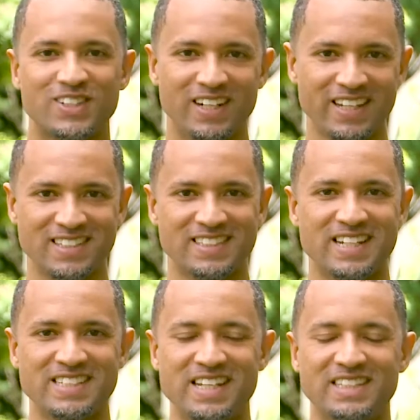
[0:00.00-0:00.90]
ladies
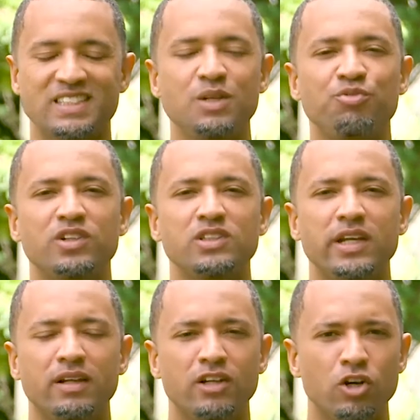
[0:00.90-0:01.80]
and gents, tip for
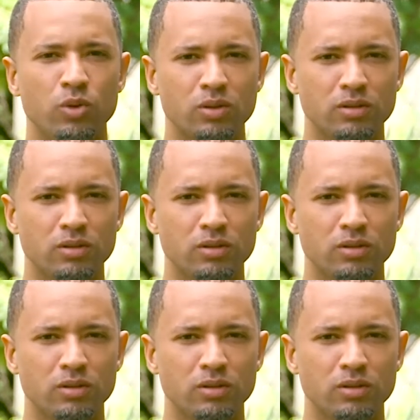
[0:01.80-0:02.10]
today. Now,